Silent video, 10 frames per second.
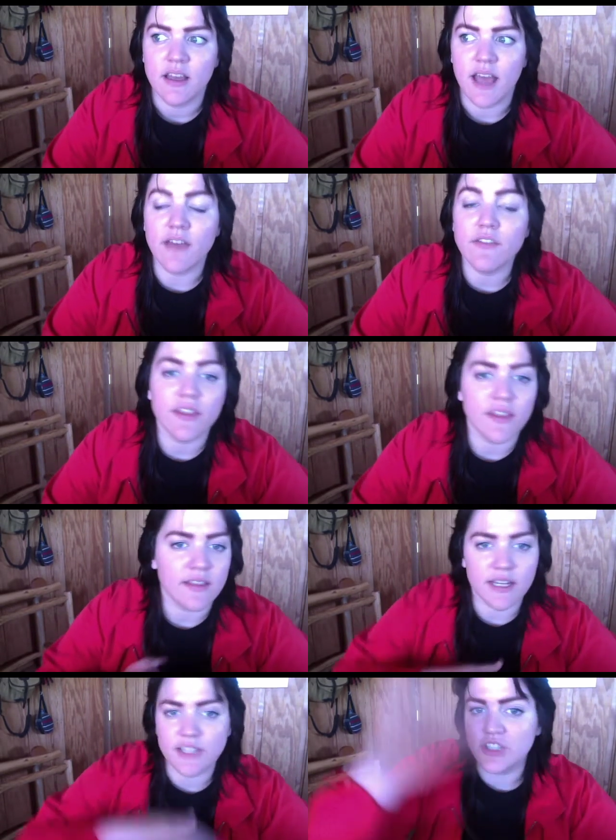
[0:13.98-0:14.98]
everything
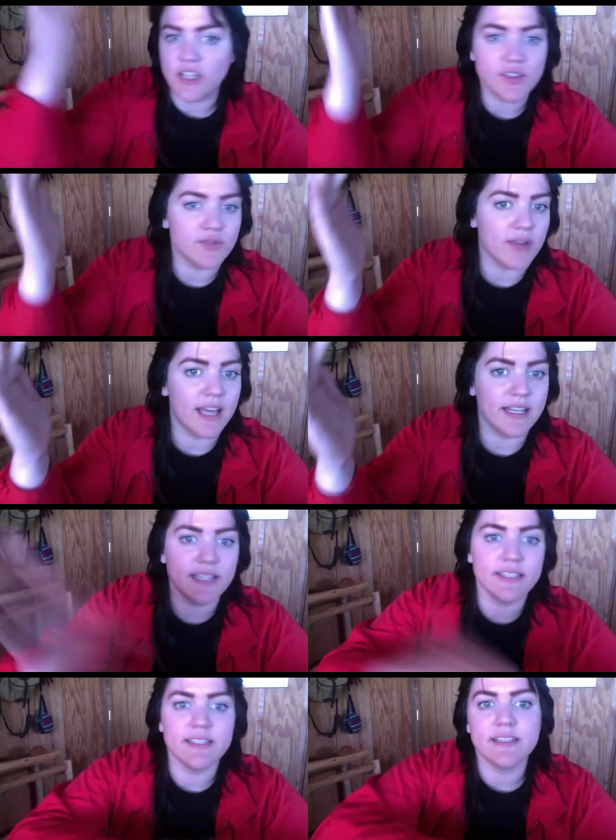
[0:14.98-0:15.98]
that I just read
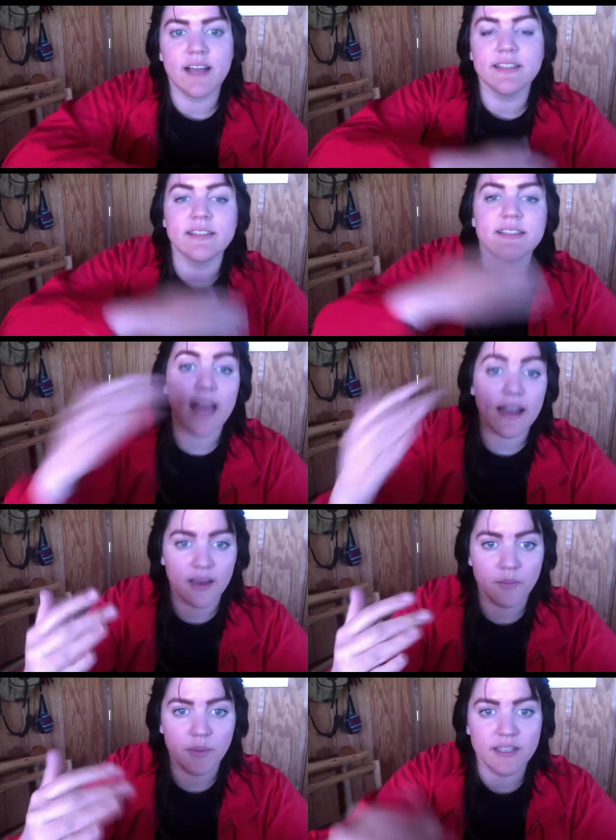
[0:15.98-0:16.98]
is a
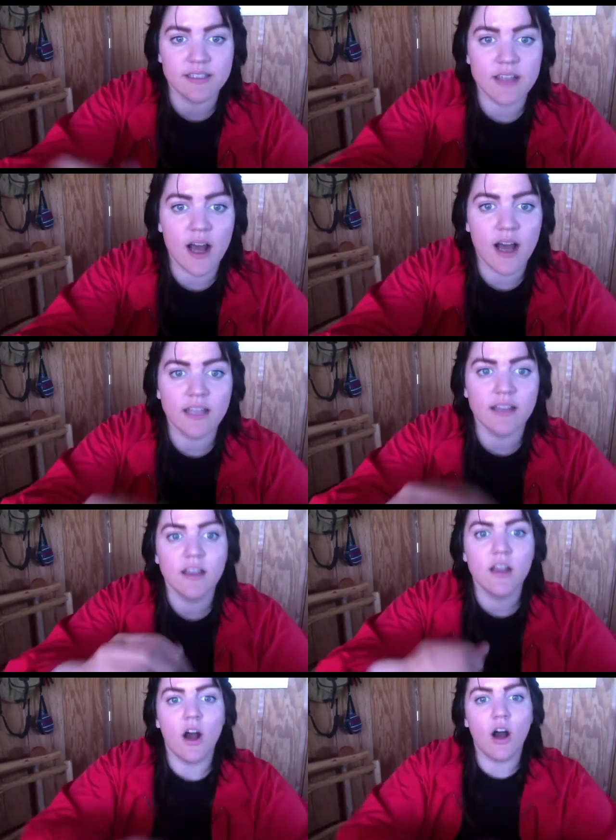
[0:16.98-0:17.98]
setup. It's not
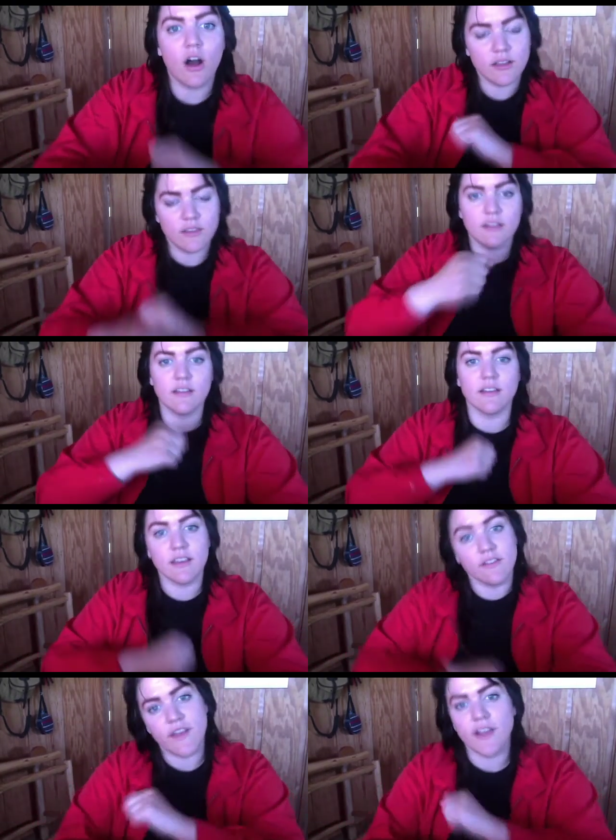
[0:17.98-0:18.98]
on the
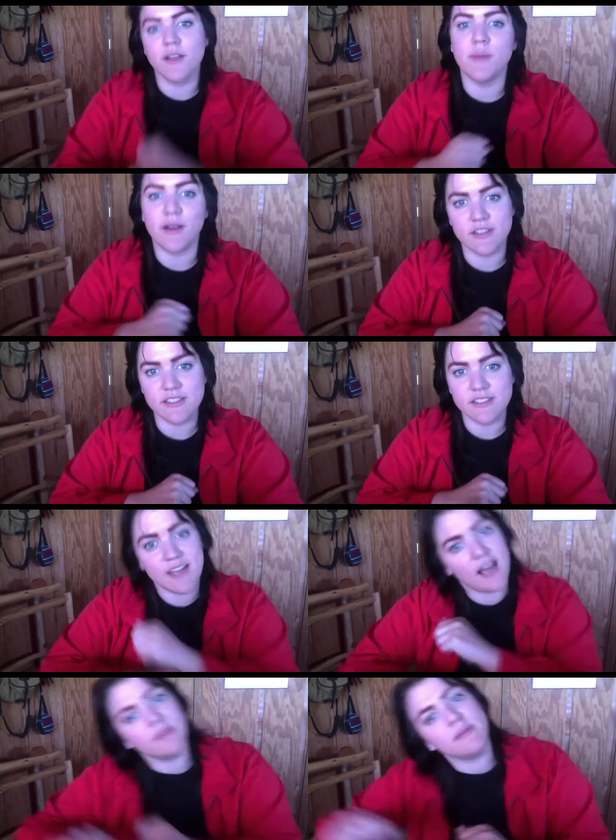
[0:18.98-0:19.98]
conveyor belt
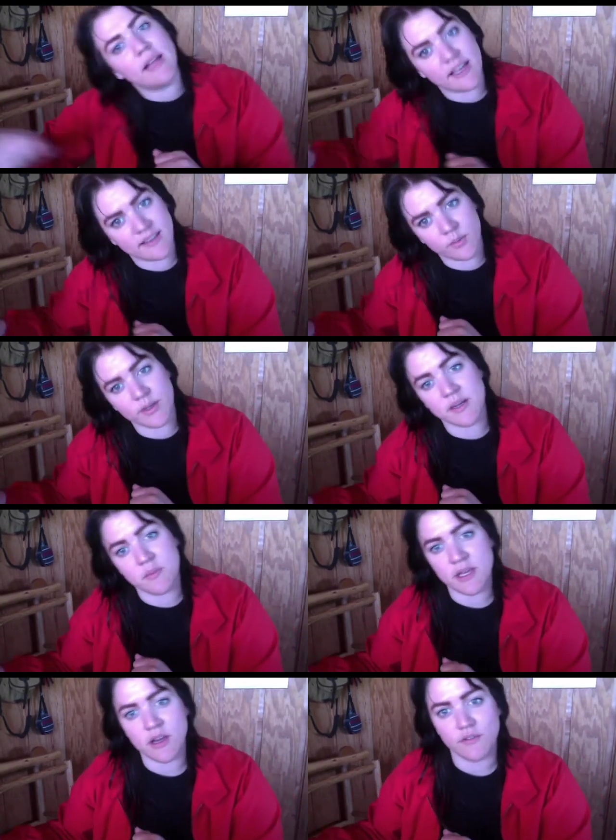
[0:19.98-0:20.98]
timeline that we're going to
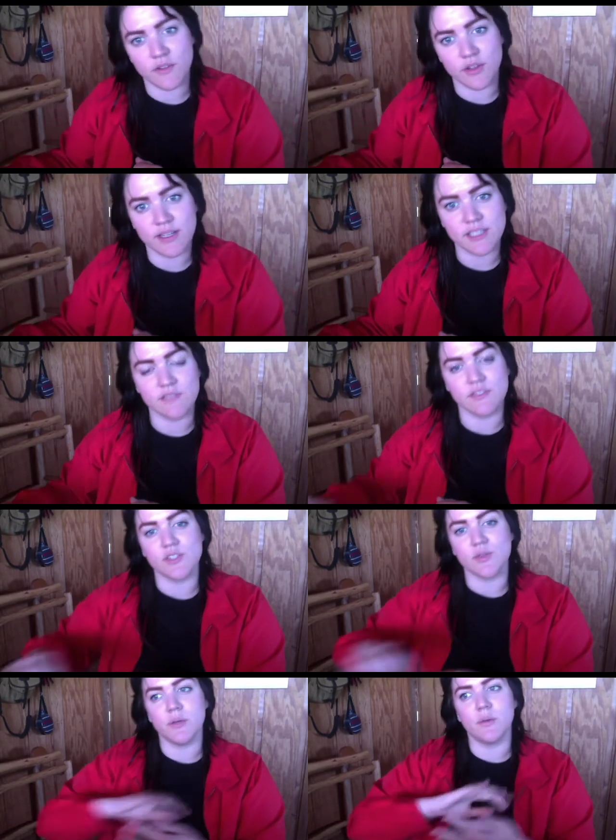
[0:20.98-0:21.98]
be on for the rest of the
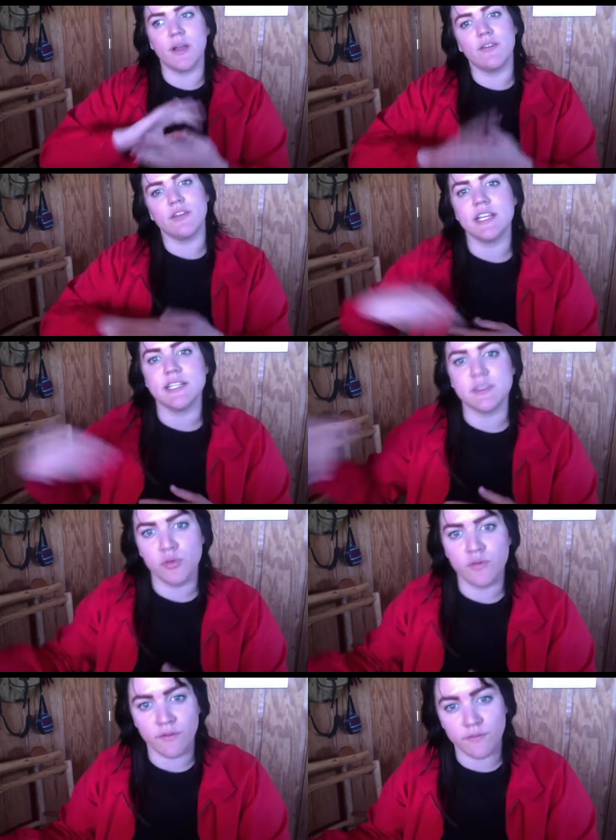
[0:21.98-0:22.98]
story where everything is
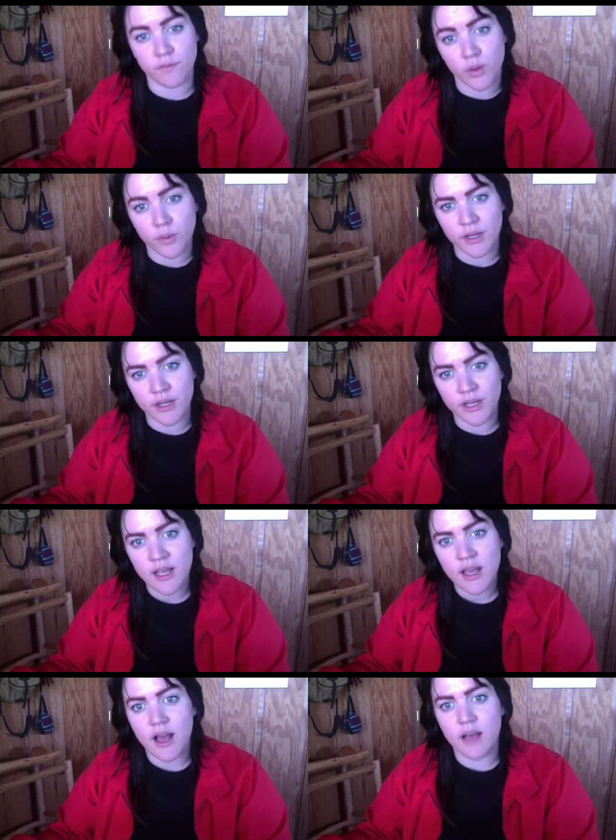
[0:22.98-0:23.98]
moving forward
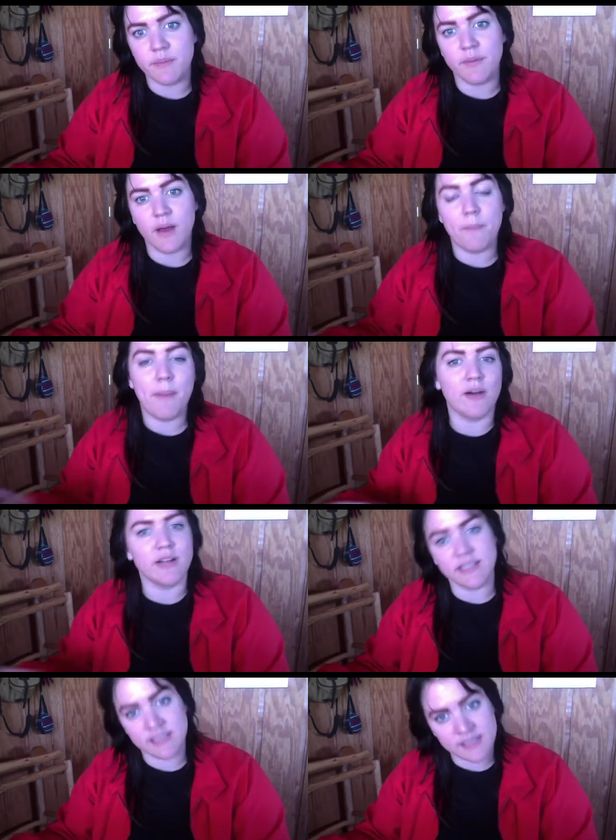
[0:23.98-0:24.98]
um, about
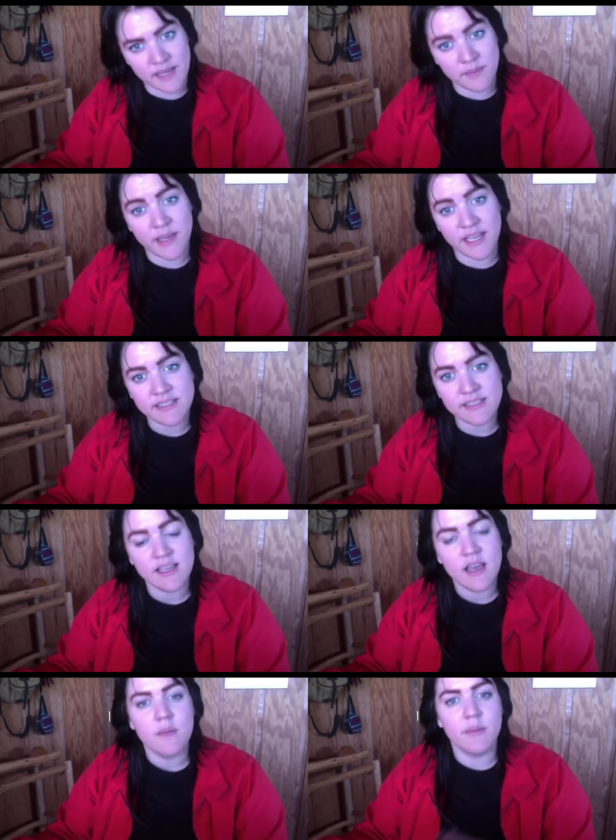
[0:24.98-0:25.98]
at the same pace
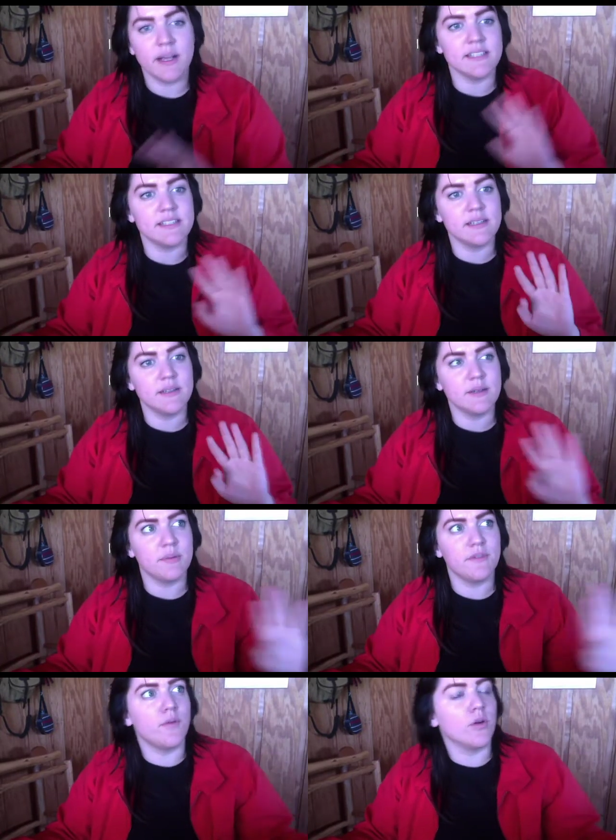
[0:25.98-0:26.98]
because
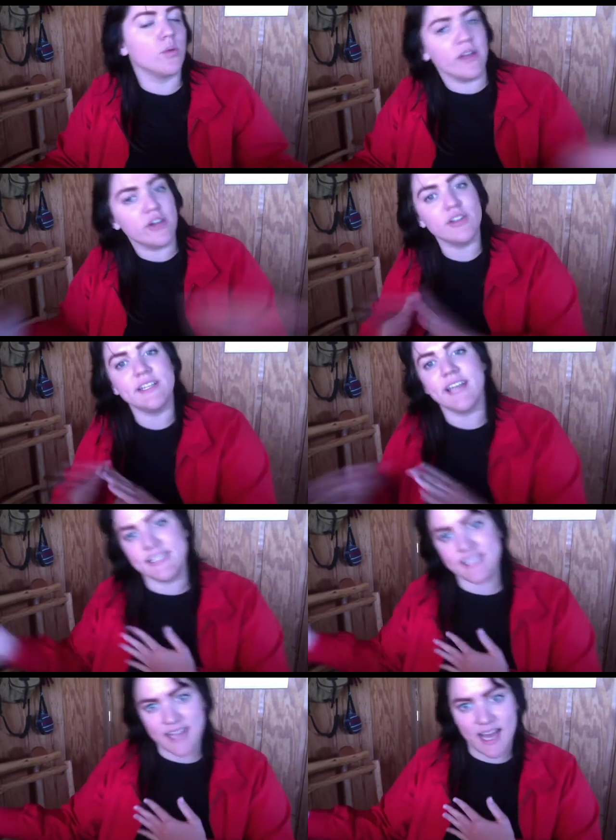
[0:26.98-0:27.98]
before we could get
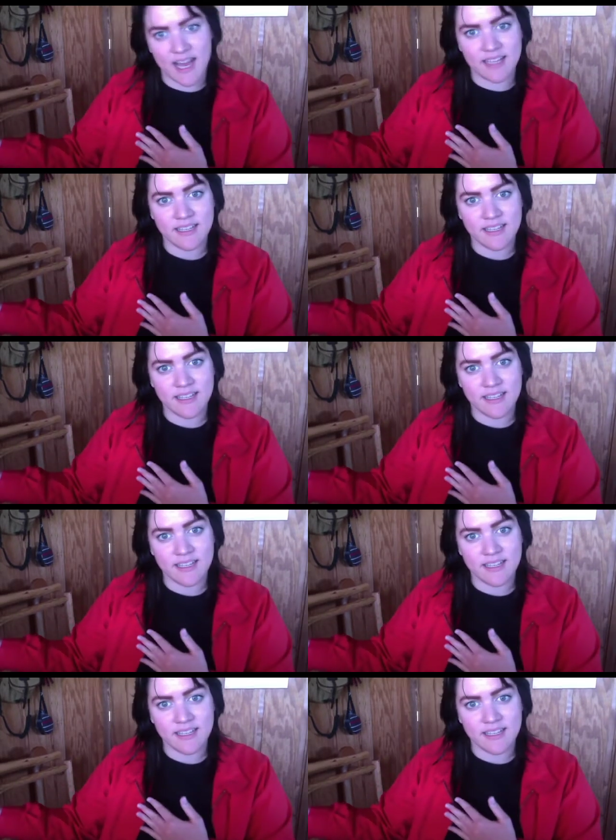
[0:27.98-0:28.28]
to that,